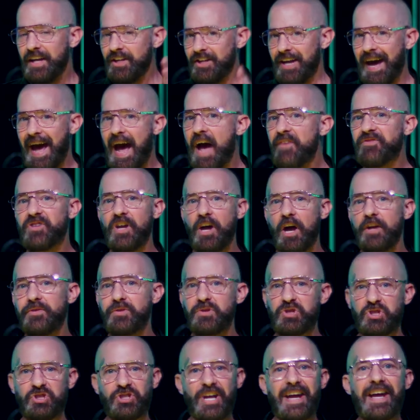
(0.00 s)
You have to
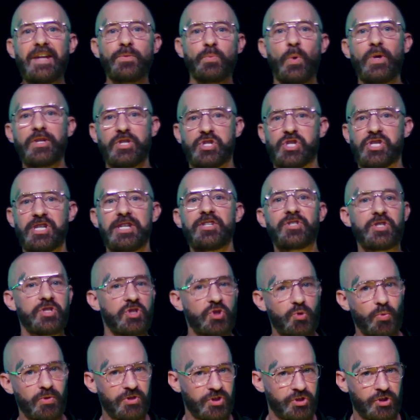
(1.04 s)
understand what
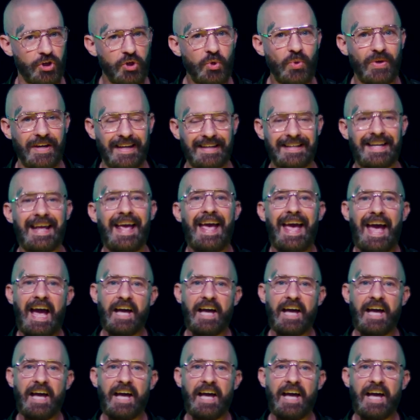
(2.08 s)
Jesus was doing